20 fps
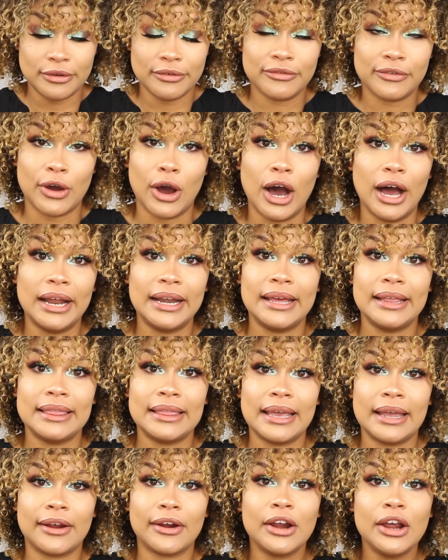you've got
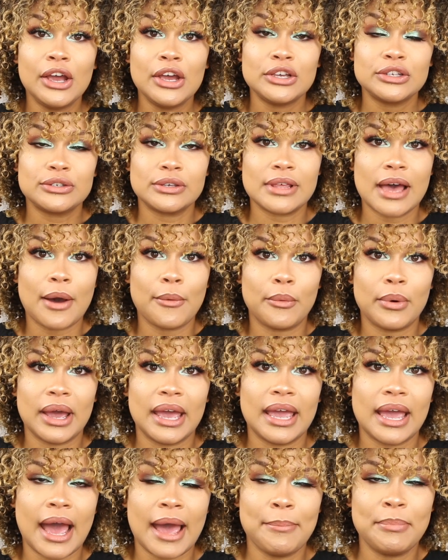in there. So that
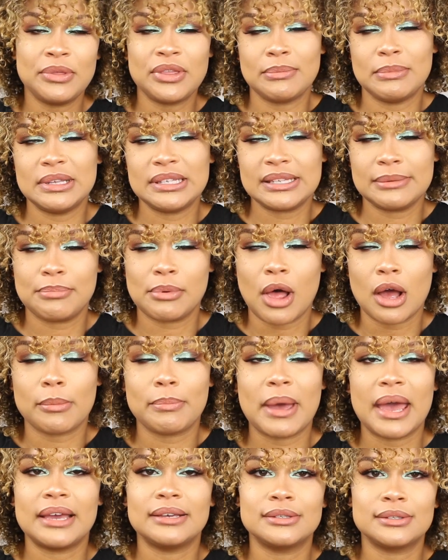way, I put them in
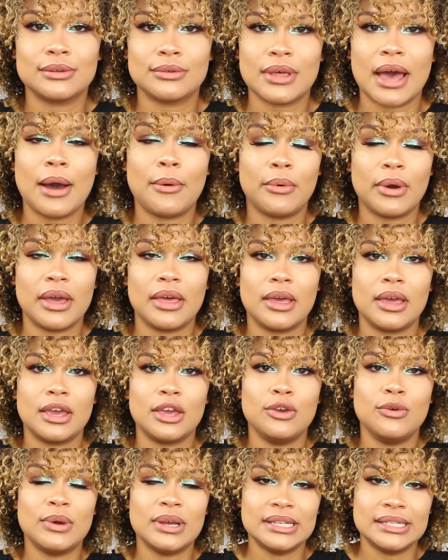Ziploc bags, so that way
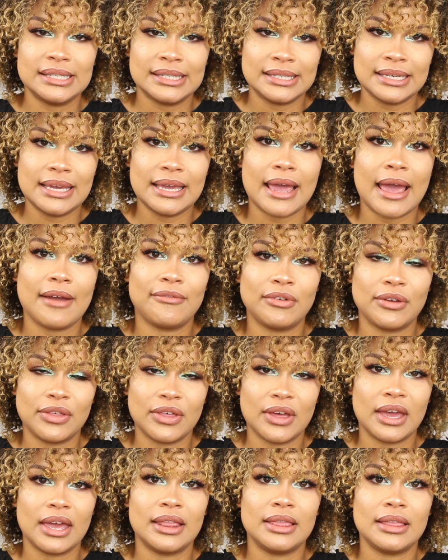you can see
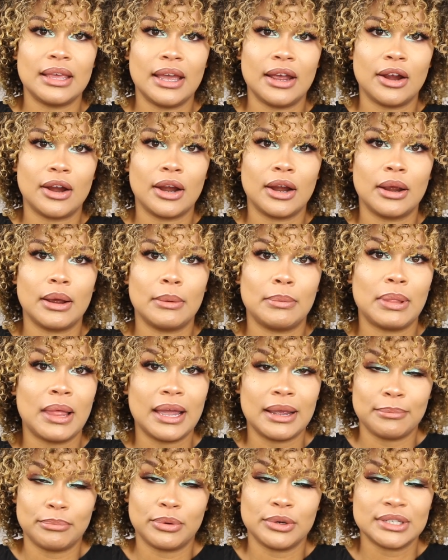everything in there
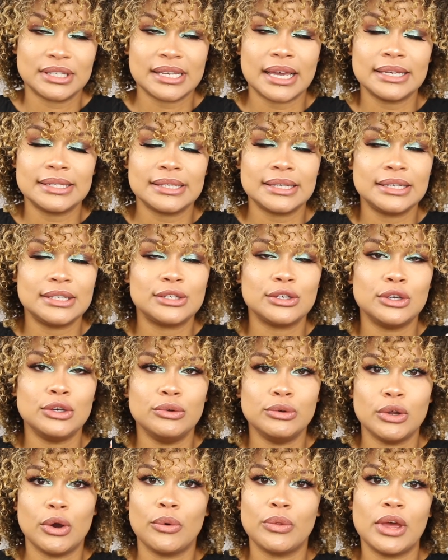like precisely, so
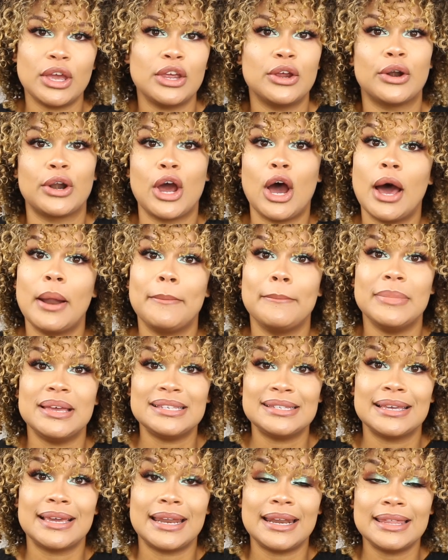you know that you're not
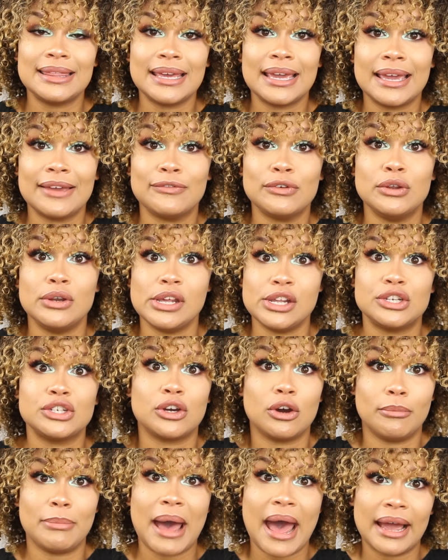missing anything if you need to
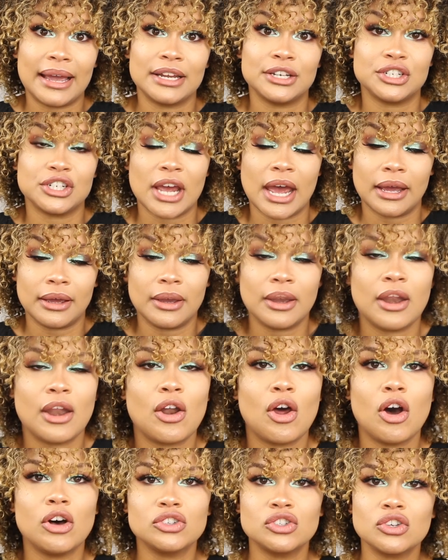go back and check.
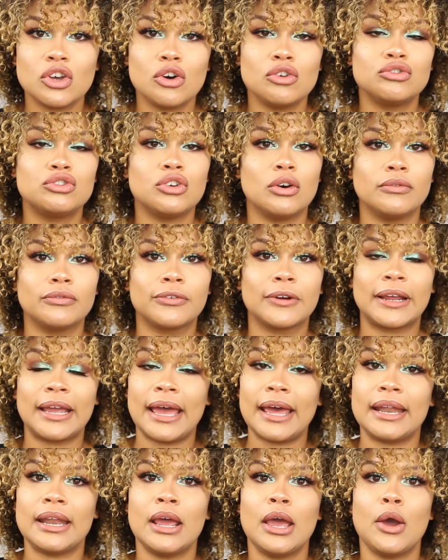And also, don't
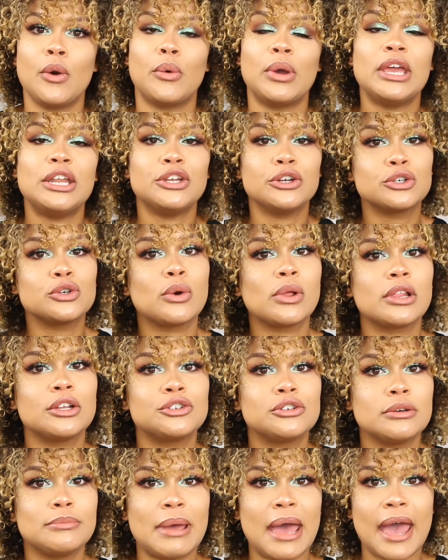forget, in your
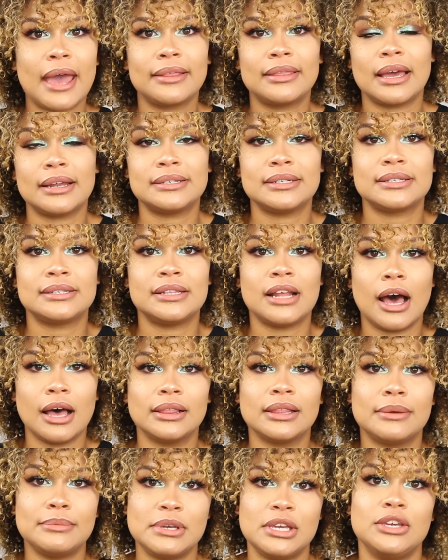toiletry bag, that does
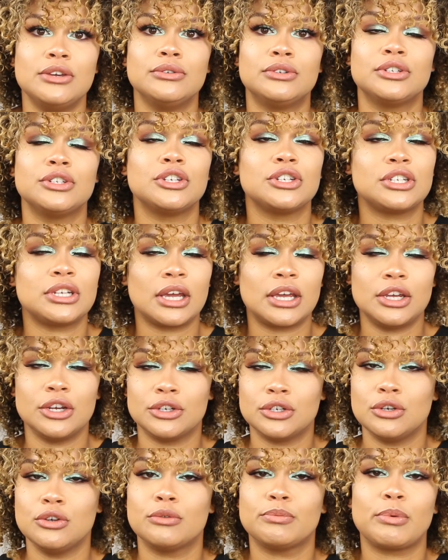not limit you to just like
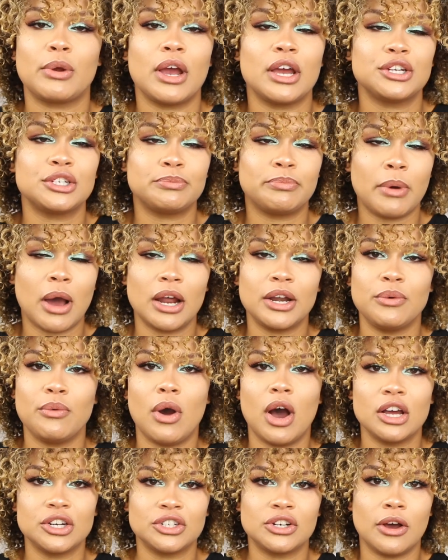your toothbrush, body
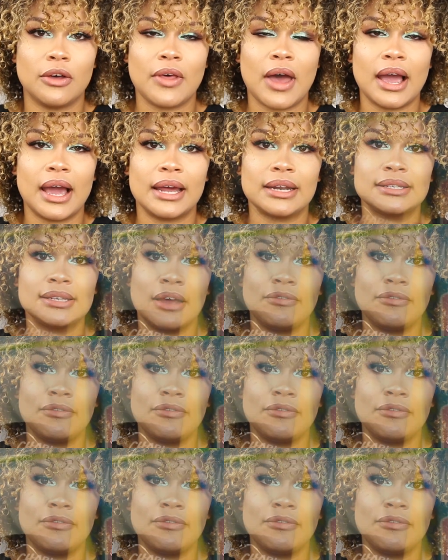wash, and all that kind of